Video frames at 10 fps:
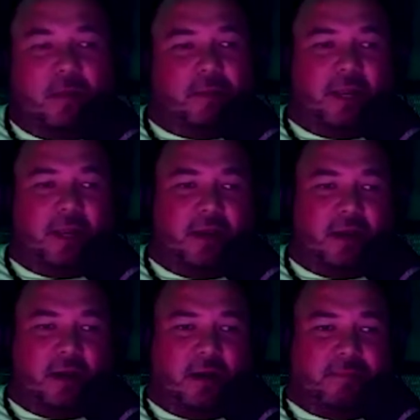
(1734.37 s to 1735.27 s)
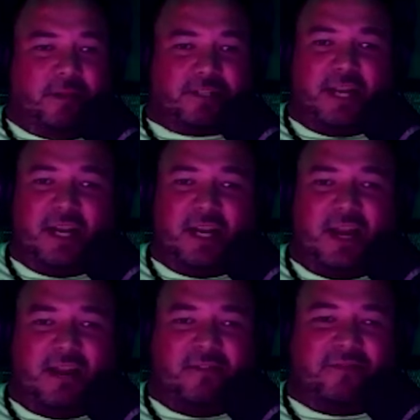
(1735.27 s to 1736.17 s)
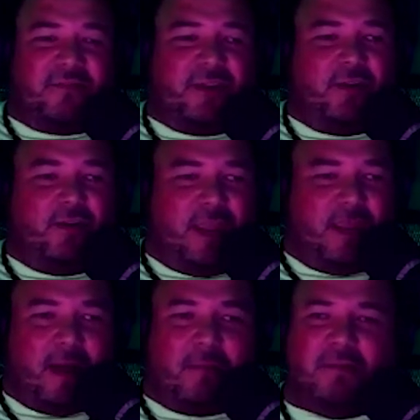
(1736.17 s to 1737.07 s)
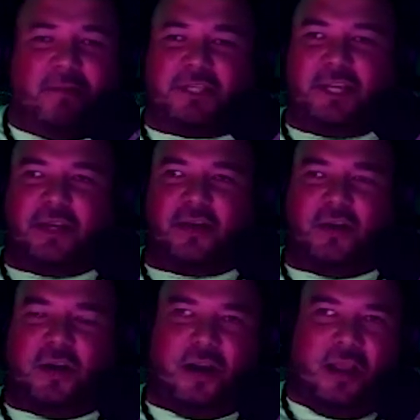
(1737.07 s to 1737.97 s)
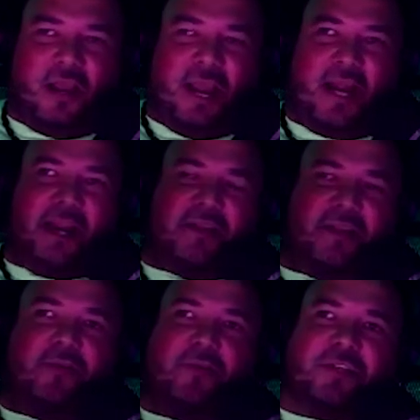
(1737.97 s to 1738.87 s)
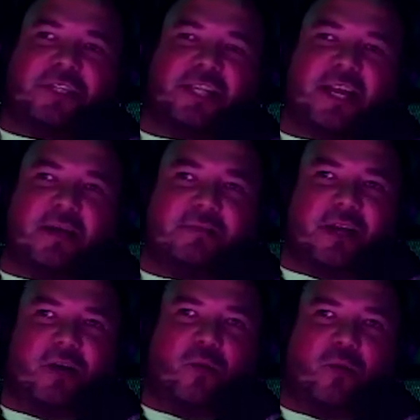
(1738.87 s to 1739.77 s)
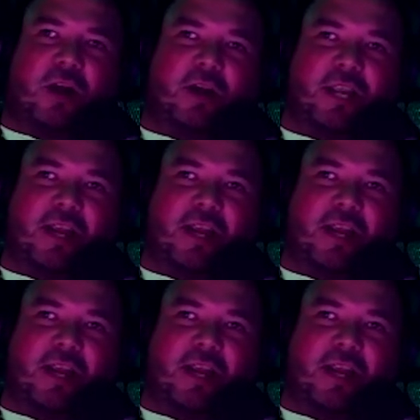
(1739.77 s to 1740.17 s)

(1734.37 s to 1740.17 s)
but there's not a lot of, hip hop music or any of the new music that comes out where they